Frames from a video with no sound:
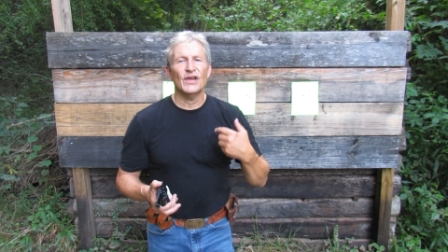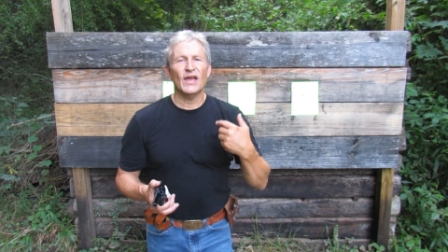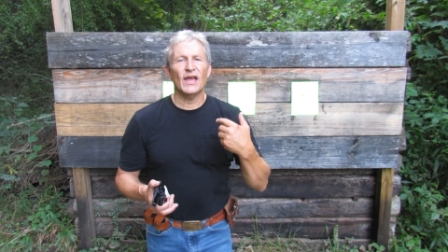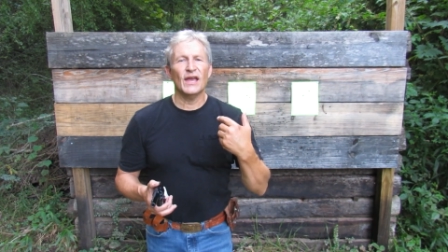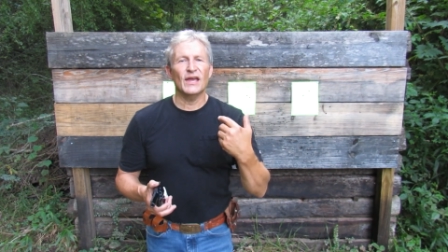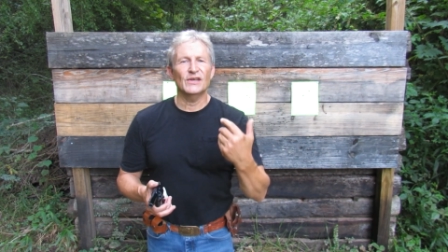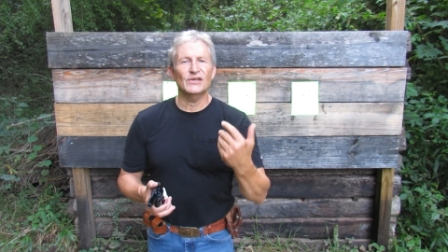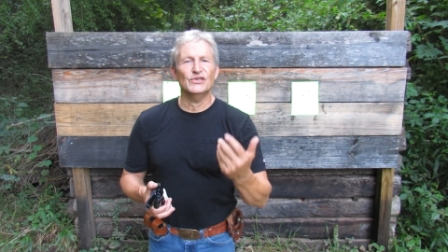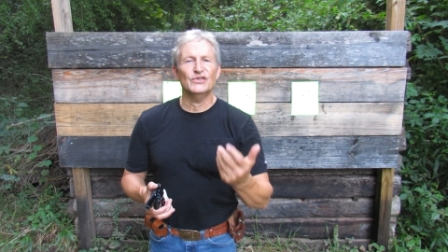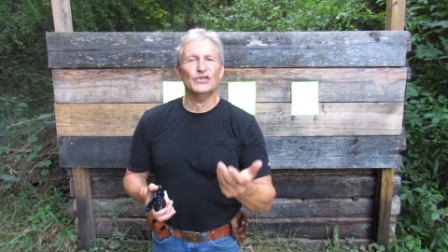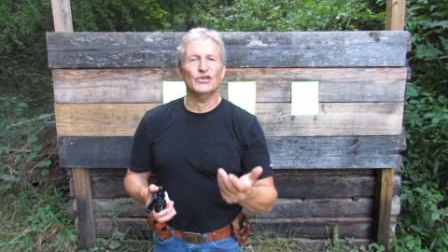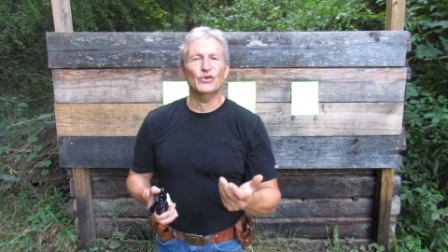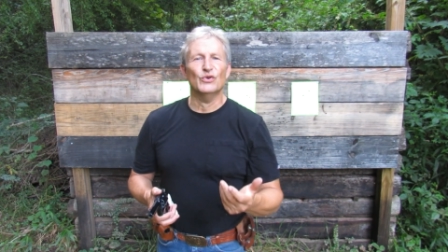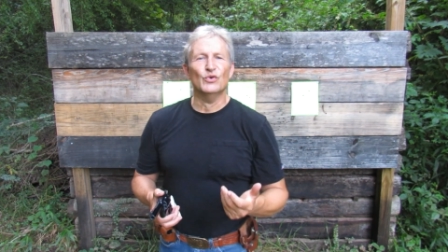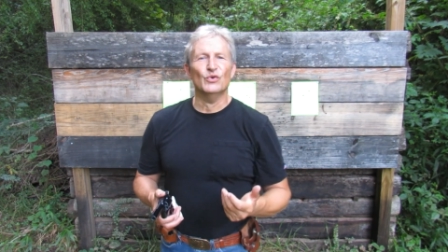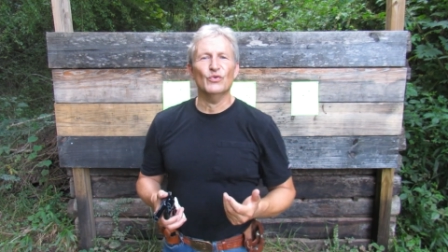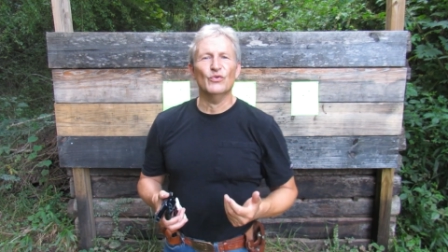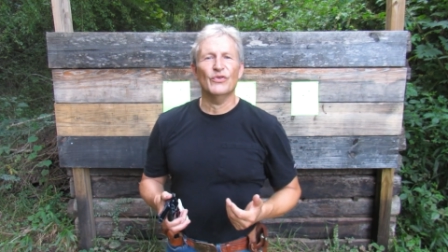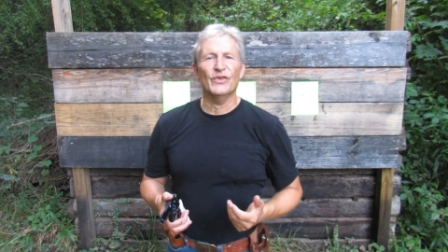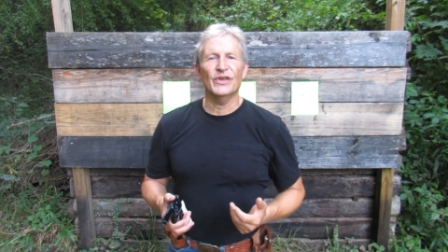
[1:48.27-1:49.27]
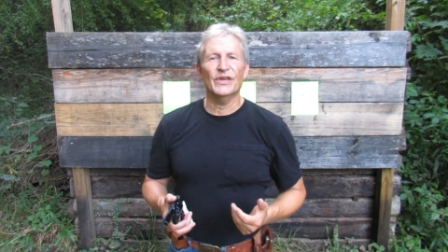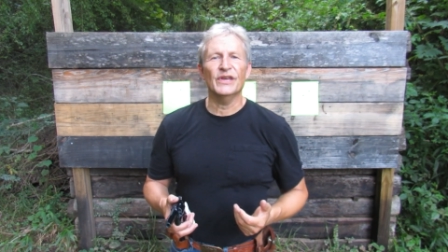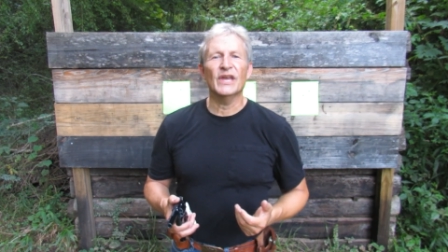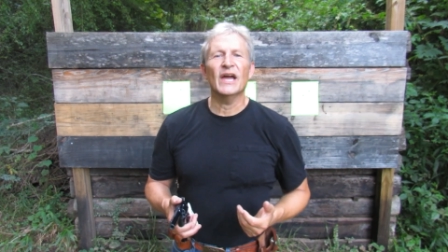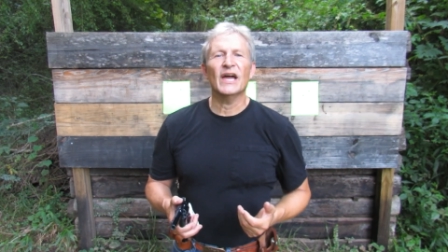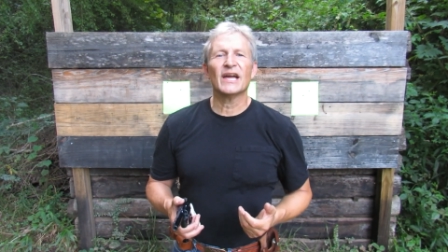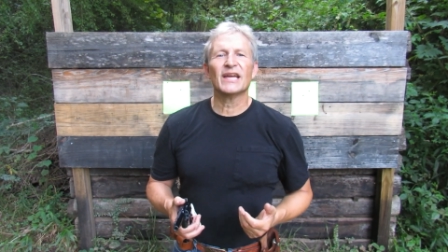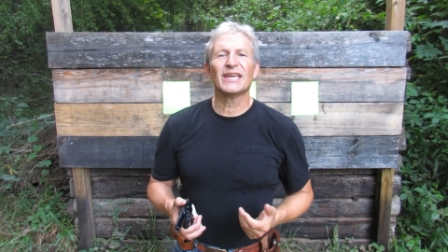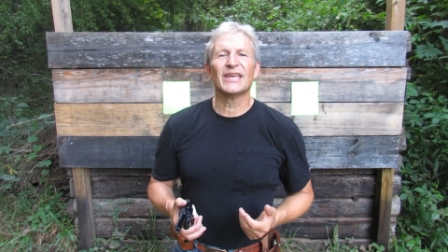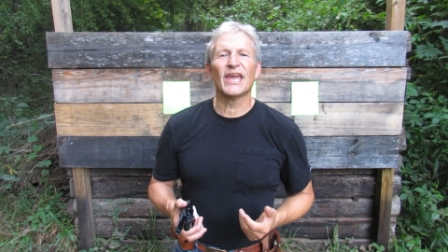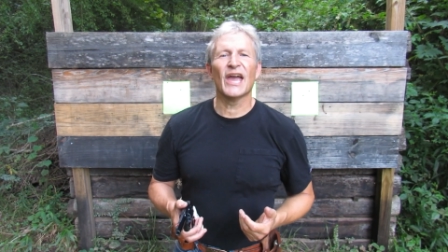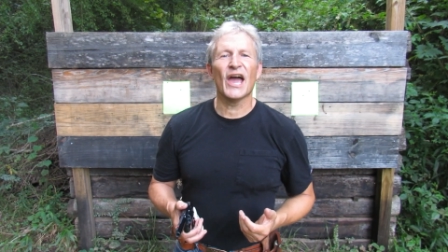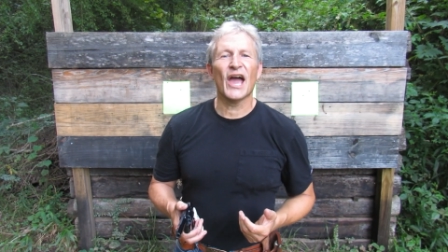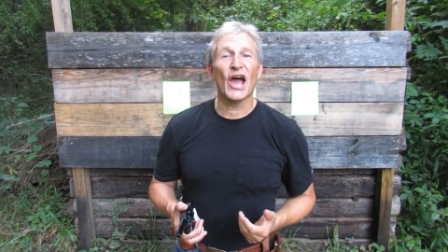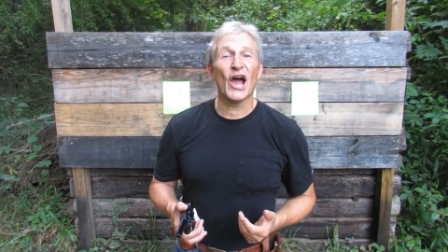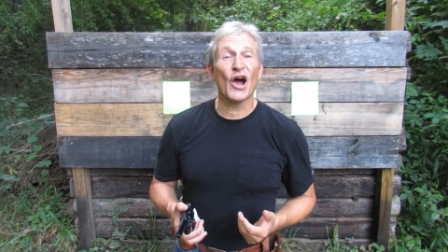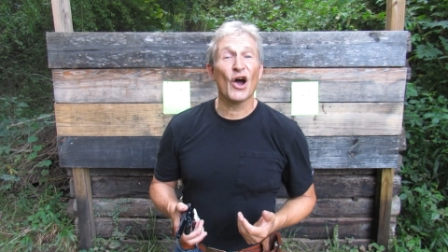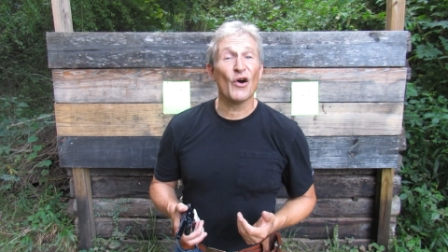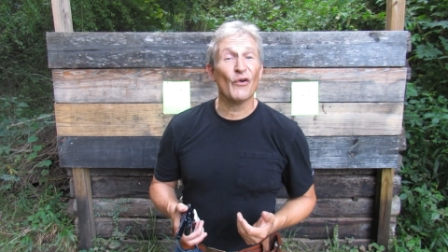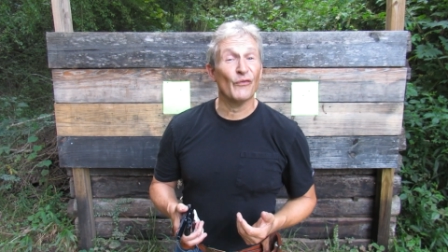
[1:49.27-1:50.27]
and do the
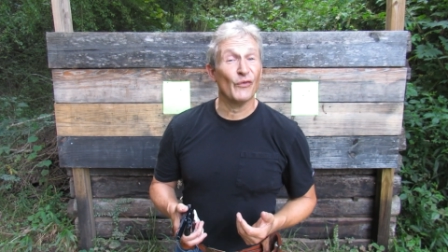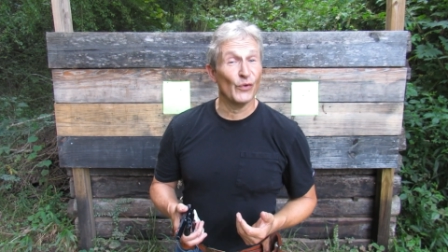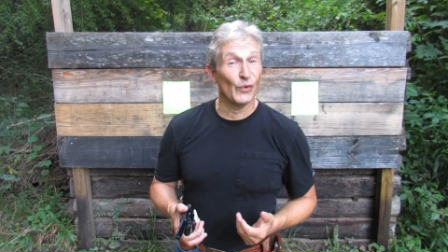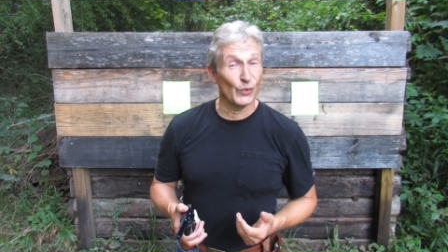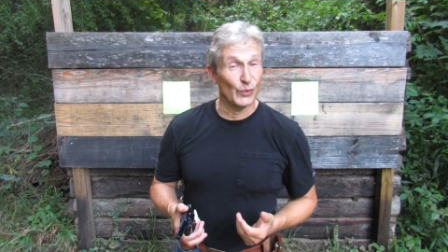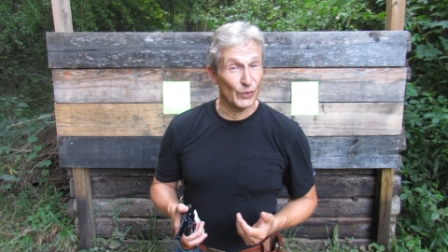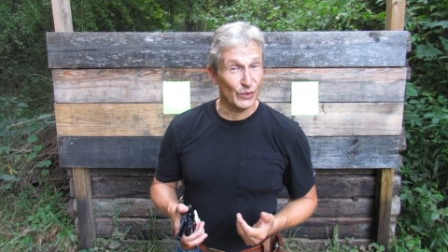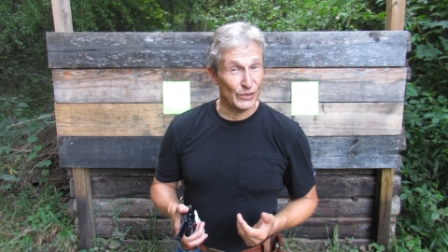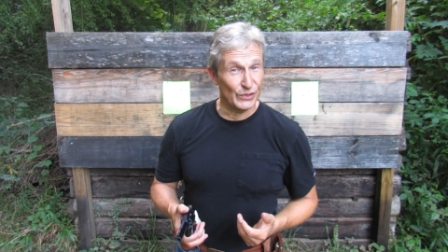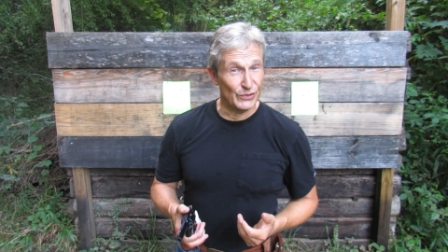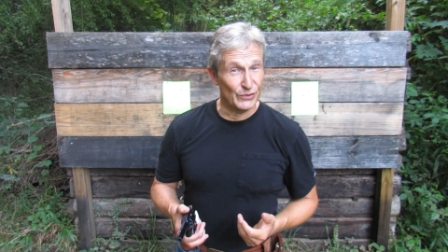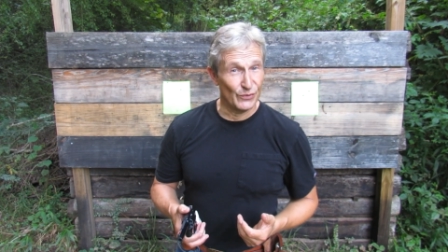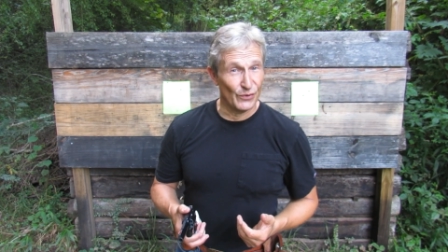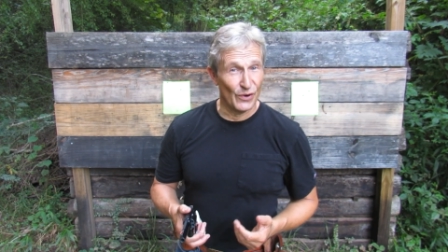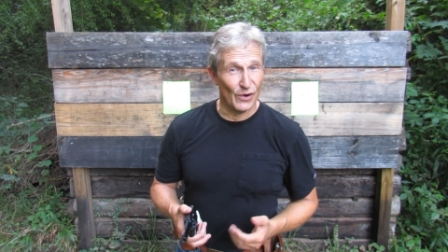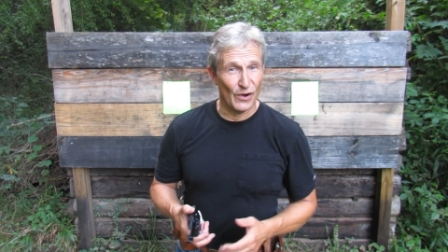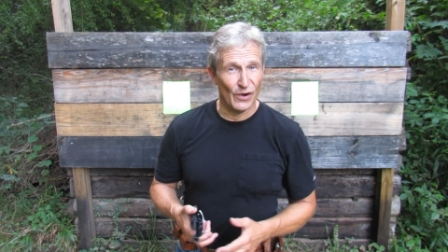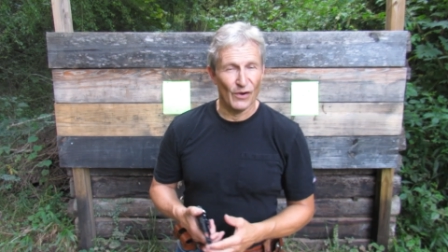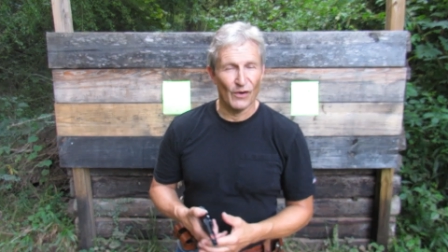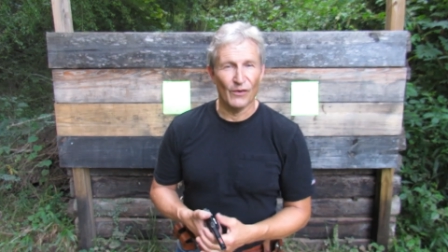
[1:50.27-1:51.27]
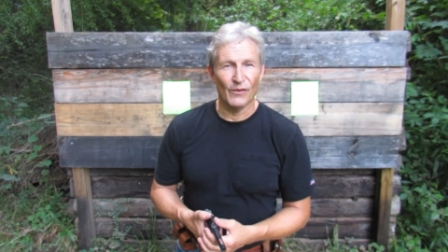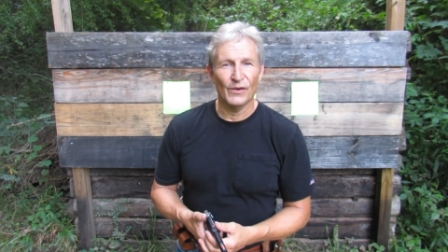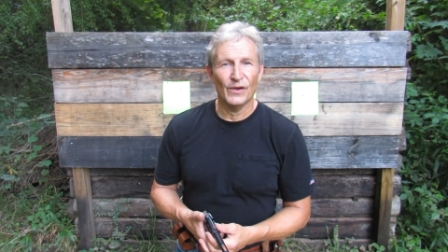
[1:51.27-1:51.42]
cavalry draw.